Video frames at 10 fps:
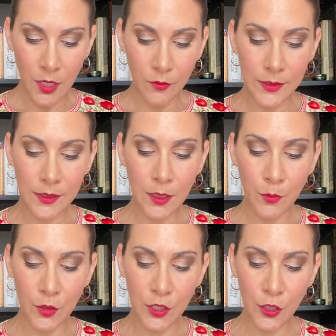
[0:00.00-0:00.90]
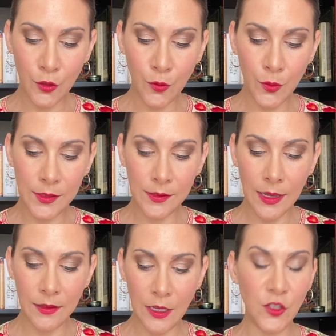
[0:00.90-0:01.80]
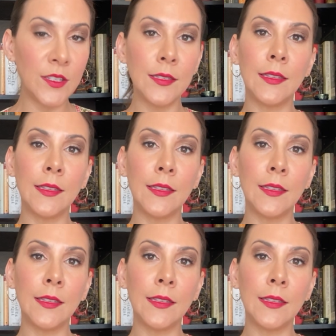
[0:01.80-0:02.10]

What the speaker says: Reason number 2 is that they just